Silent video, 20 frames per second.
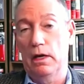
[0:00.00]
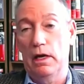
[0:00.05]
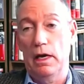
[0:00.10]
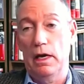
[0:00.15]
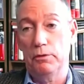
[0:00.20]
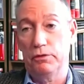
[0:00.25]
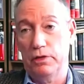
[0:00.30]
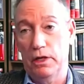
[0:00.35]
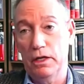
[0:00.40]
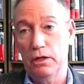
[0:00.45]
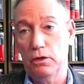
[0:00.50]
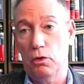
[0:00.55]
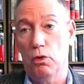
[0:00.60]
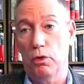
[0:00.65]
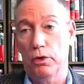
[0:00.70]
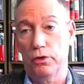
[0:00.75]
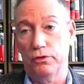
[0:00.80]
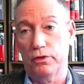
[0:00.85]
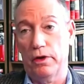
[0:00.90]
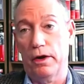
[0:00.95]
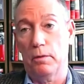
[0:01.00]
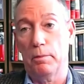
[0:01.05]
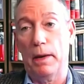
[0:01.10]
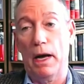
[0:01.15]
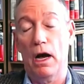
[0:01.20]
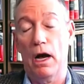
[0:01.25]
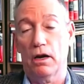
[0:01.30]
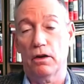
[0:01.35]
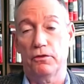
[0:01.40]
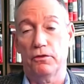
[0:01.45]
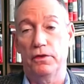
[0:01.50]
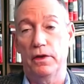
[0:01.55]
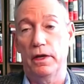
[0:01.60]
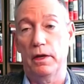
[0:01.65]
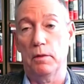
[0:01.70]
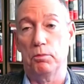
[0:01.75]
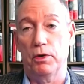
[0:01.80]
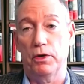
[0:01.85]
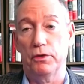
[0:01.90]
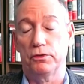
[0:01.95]
He was in Corrie's
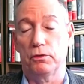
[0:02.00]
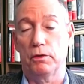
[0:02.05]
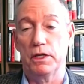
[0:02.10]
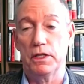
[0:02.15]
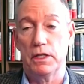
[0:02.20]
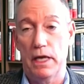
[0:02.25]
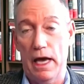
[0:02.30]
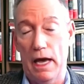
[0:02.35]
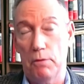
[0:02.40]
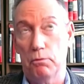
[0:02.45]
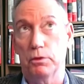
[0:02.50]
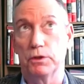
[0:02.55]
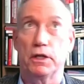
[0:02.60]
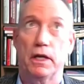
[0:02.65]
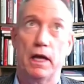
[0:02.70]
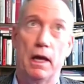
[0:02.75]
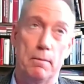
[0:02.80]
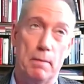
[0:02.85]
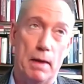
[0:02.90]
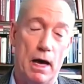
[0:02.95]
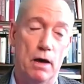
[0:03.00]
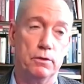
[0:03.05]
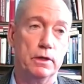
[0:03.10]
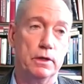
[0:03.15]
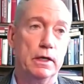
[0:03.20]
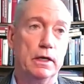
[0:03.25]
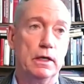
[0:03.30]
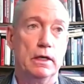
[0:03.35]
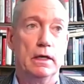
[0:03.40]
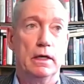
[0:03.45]
autobiography, A Prisoner in Yet, which came out